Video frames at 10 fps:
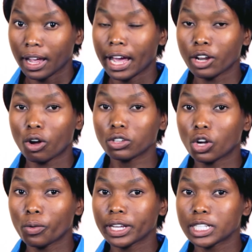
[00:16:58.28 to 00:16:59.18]
An
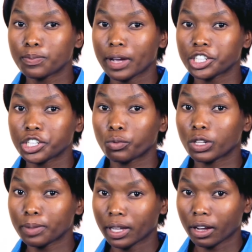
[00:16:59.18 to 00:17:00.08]
ongoing inspection will
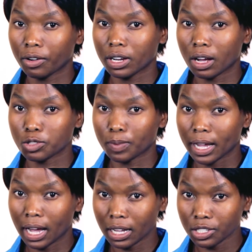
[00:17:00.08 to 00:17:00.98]
be carried out by
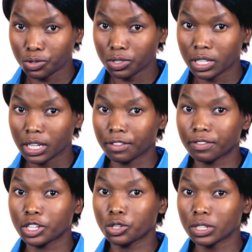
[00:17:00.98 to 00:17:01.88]
us to see if
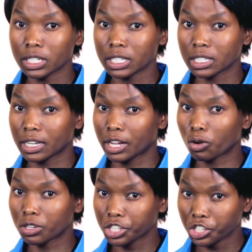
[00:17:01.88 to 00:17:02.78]
the unit is in a
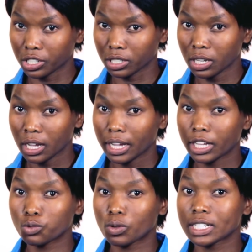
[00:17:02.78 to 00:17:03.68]
condition it was